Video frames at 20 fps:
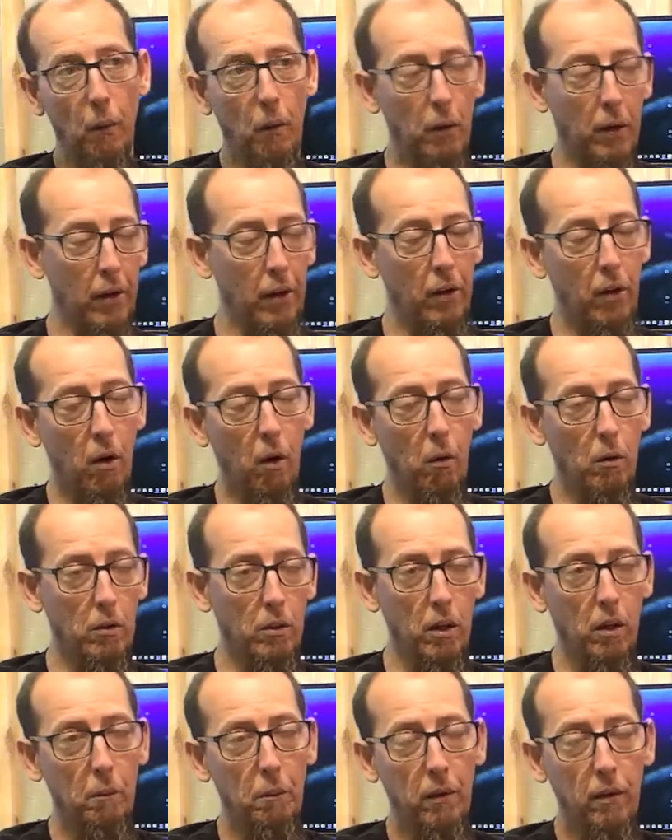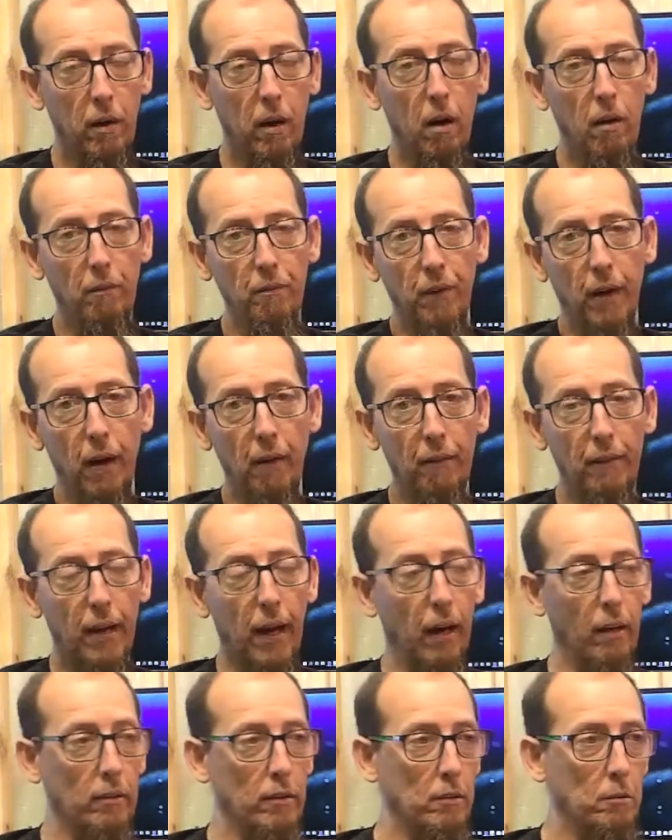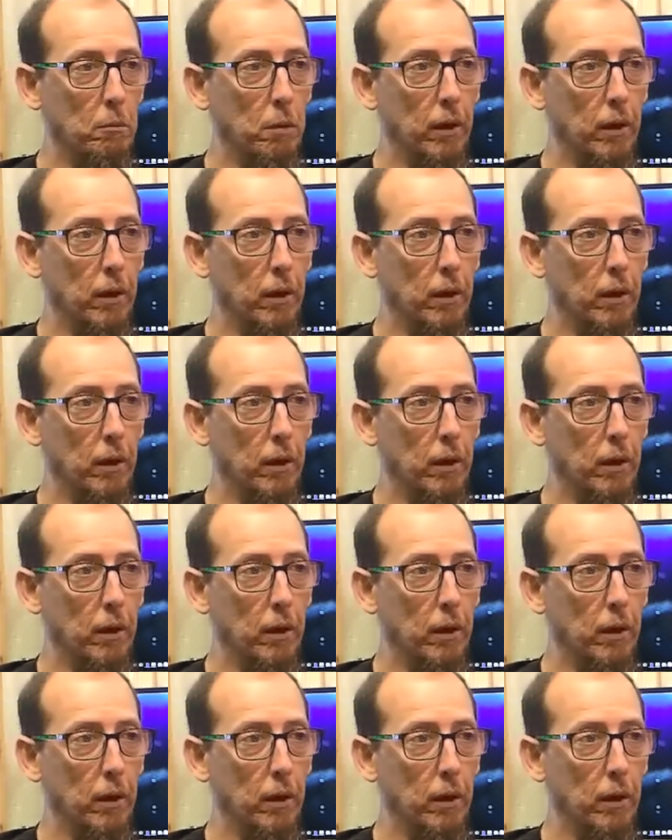We didn't know it was going to be called 5000,